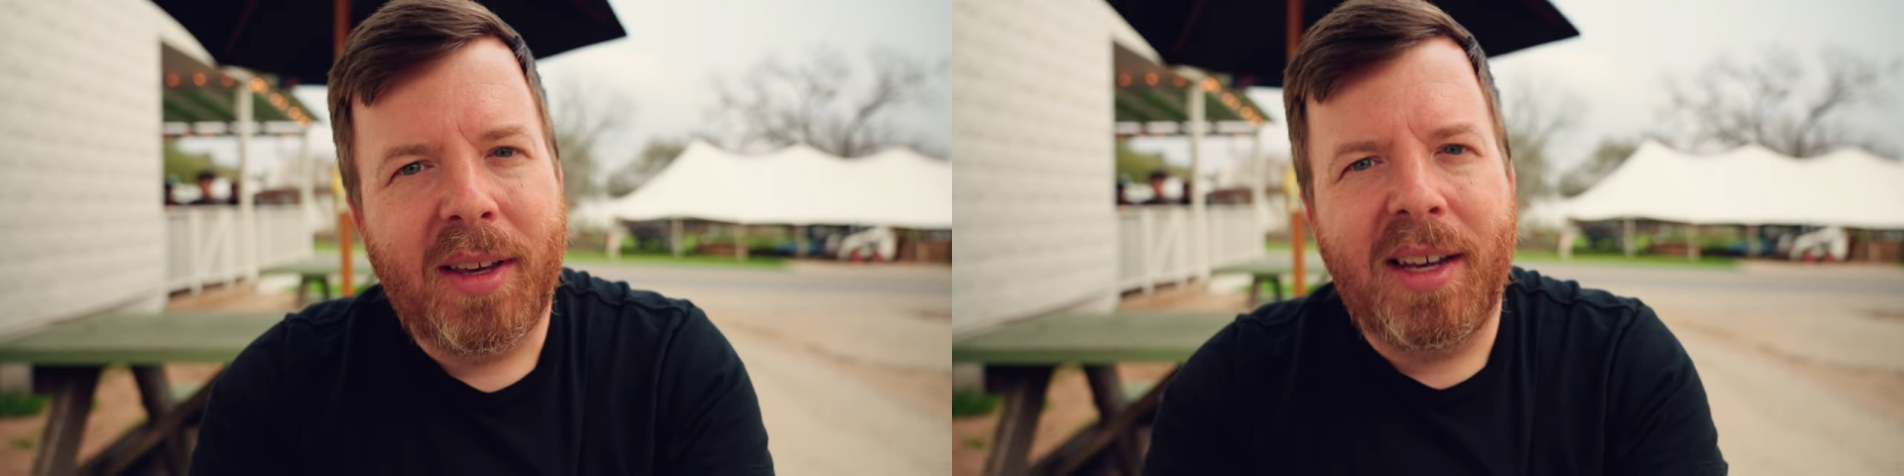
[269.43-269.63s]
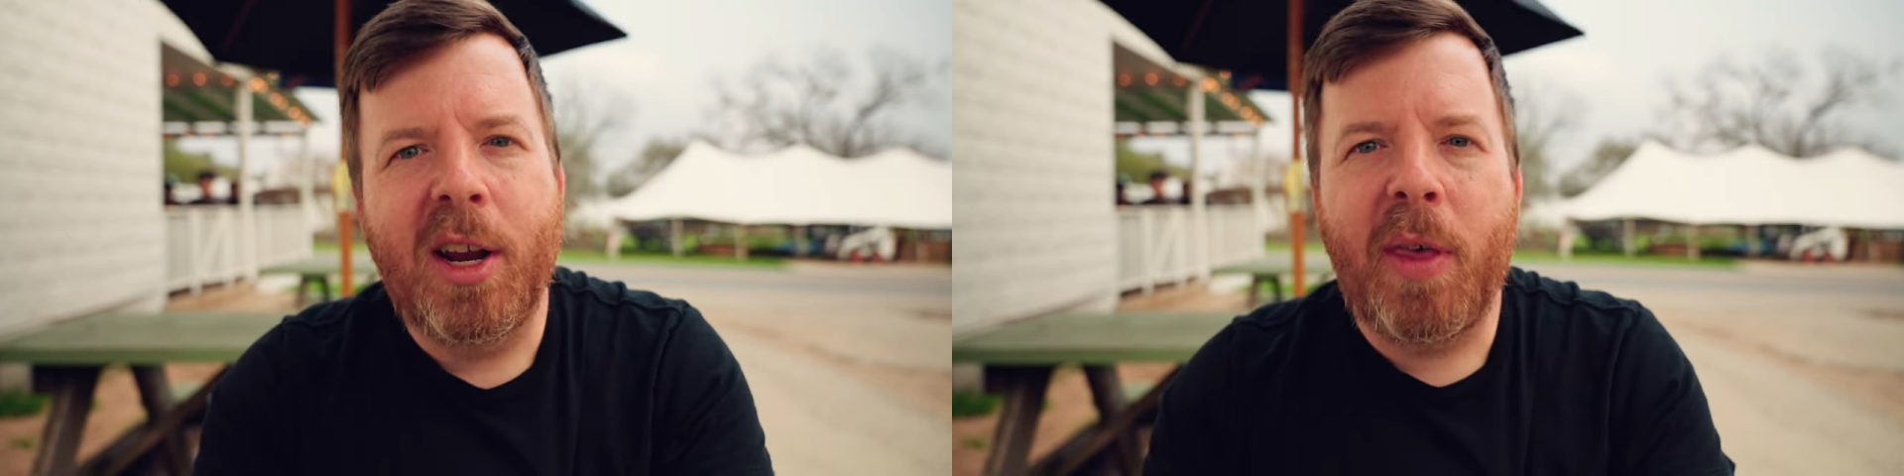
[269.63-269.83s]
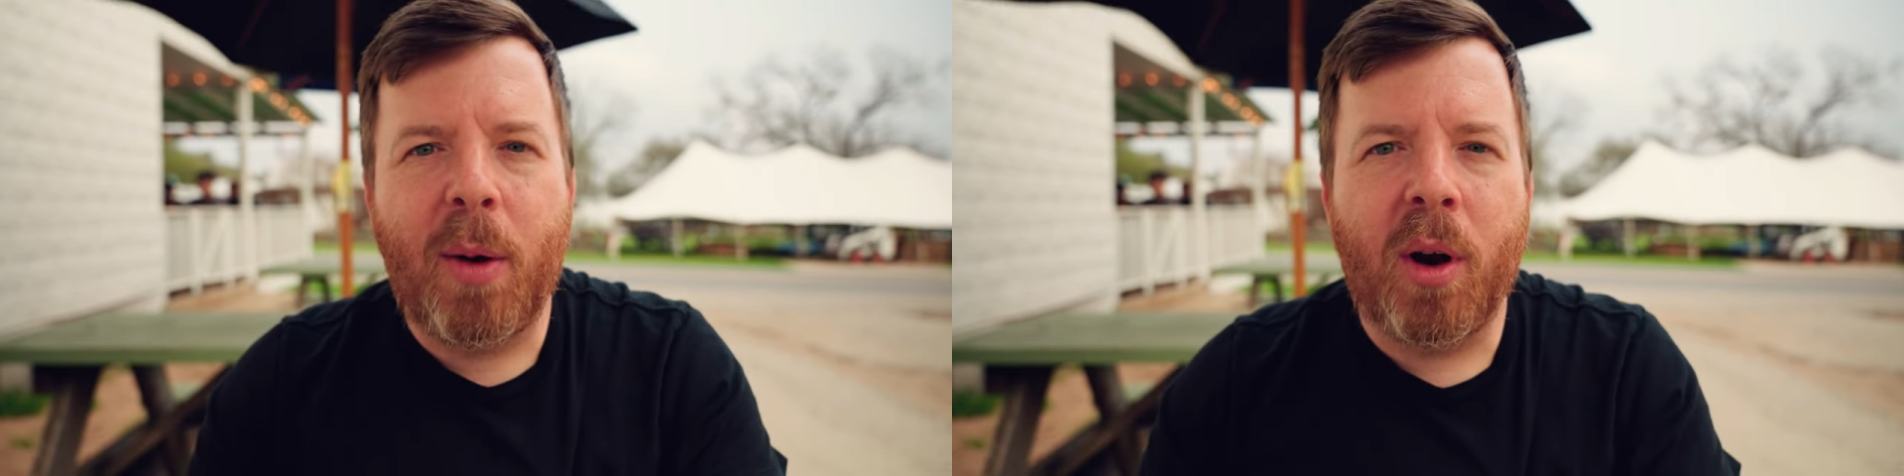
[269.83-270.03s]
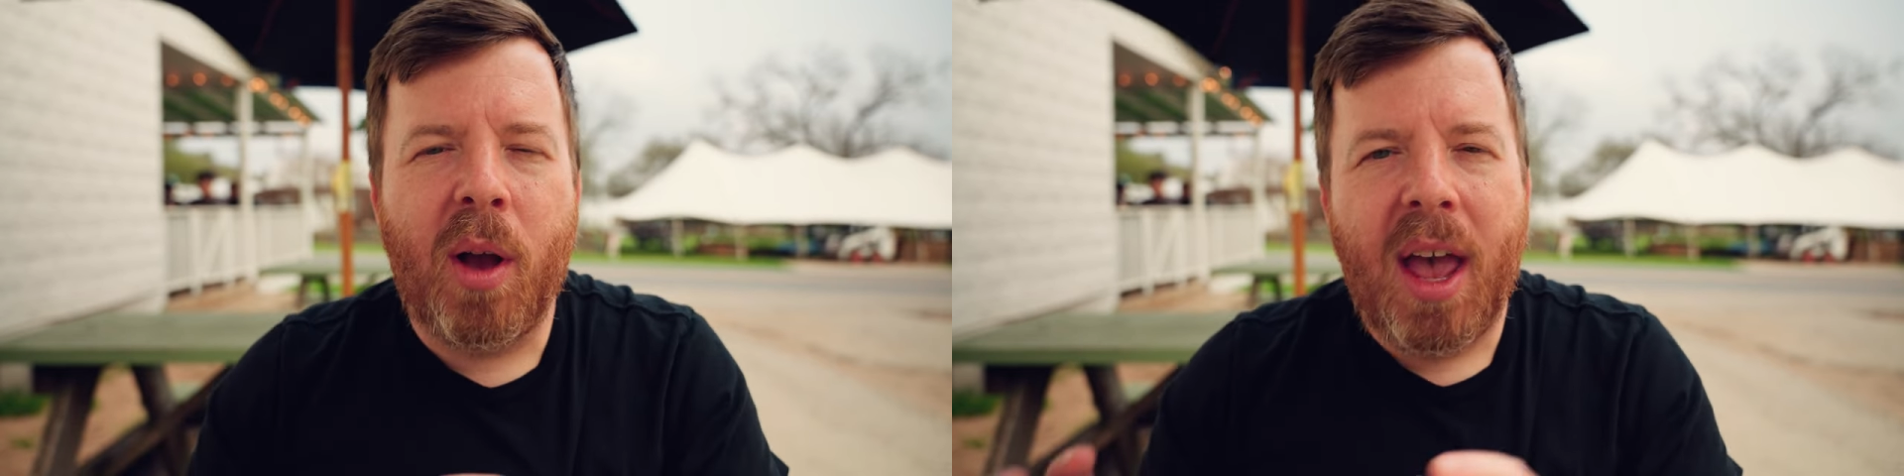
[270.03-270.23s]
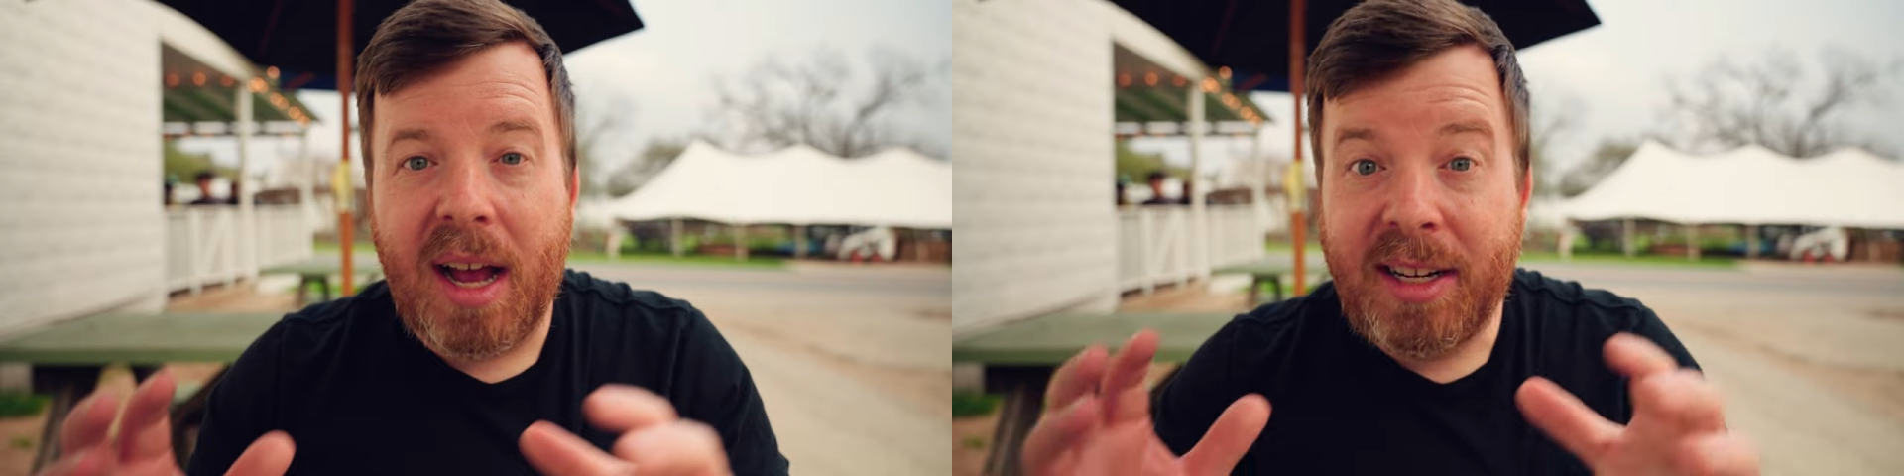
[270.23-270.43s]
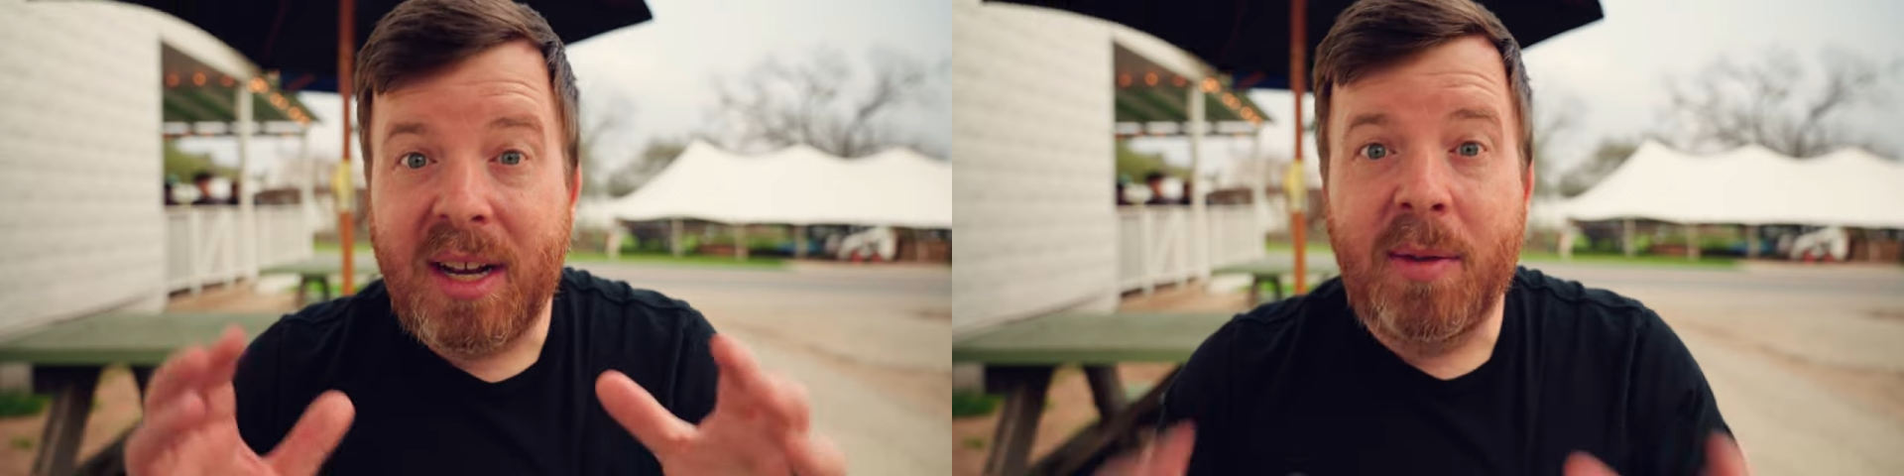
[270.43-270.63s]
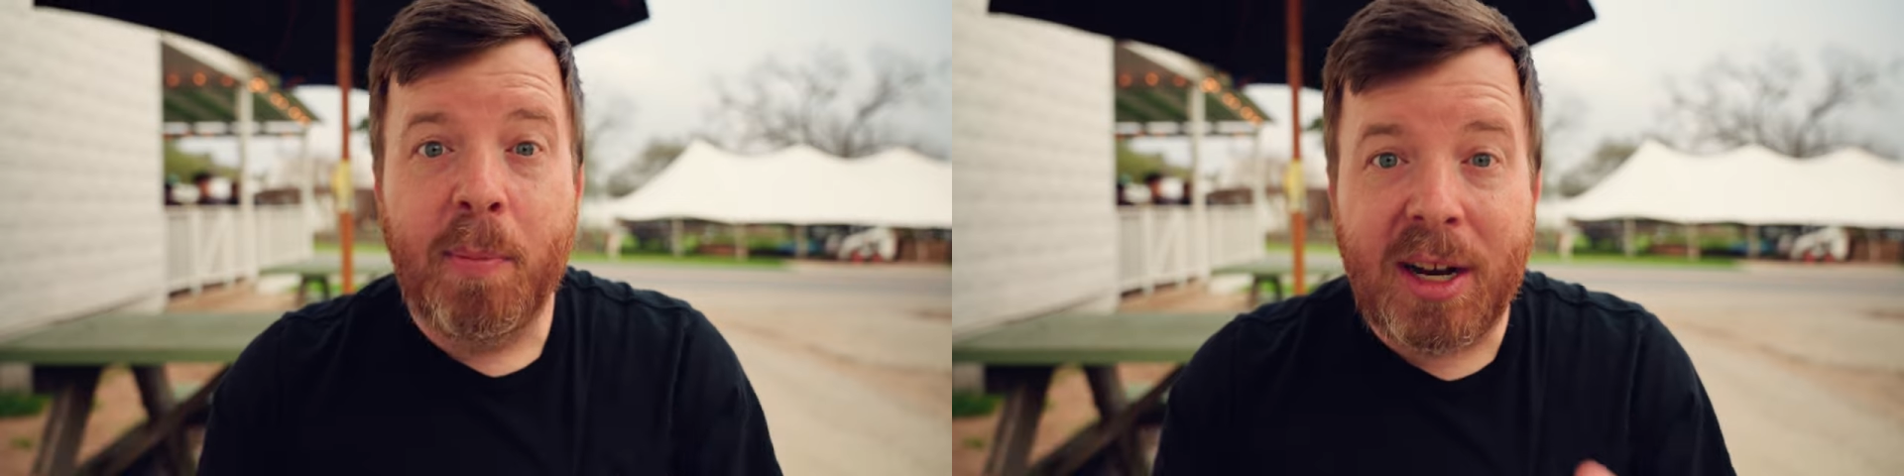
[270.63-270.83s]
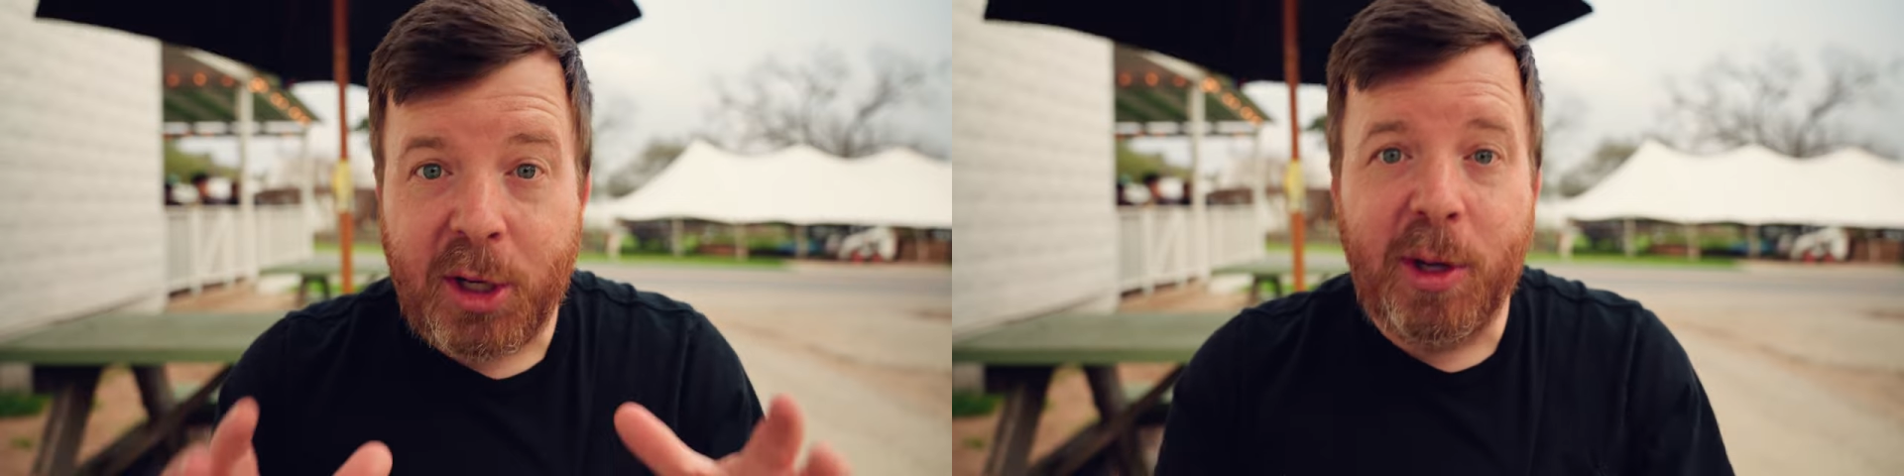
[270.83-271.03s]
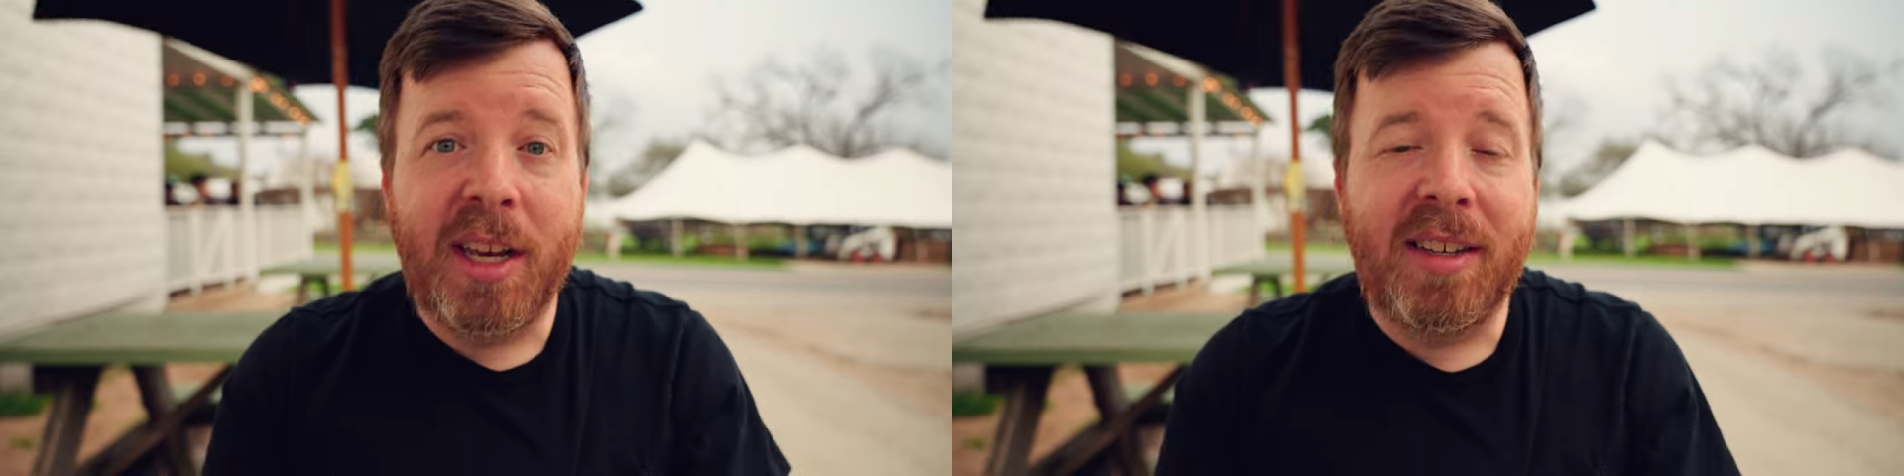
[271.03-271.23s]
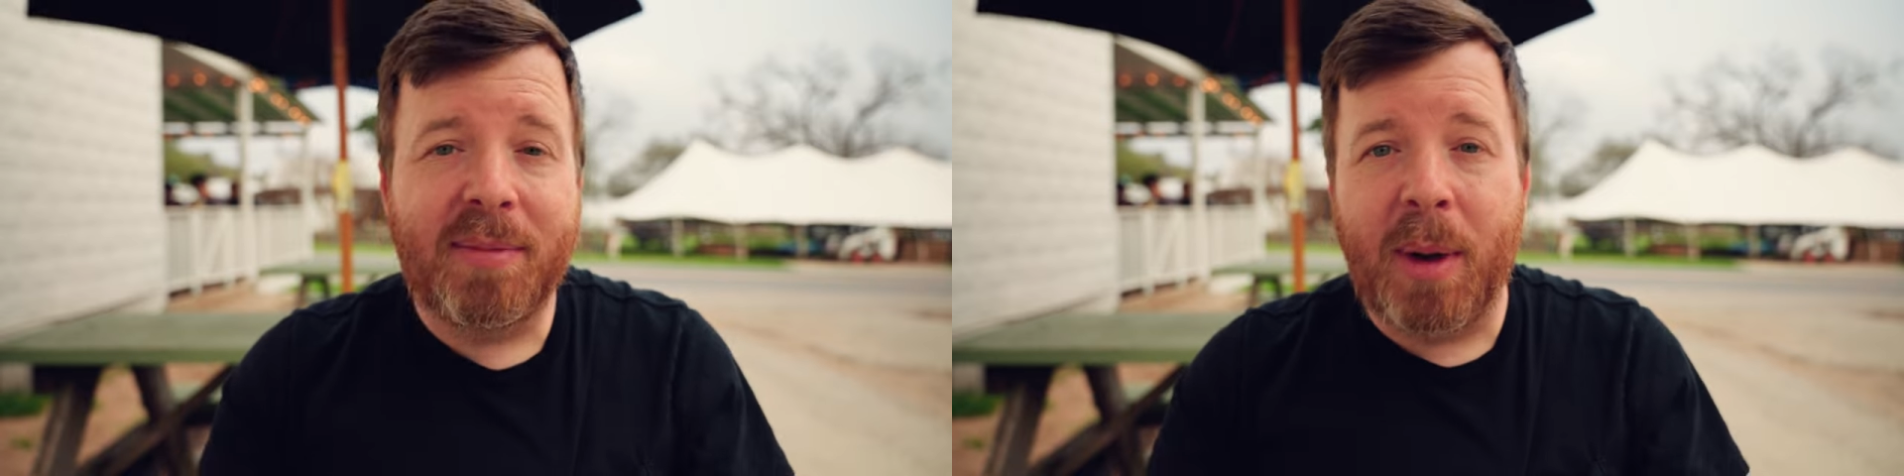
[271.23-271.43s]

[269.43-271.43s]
You know, I did my duties,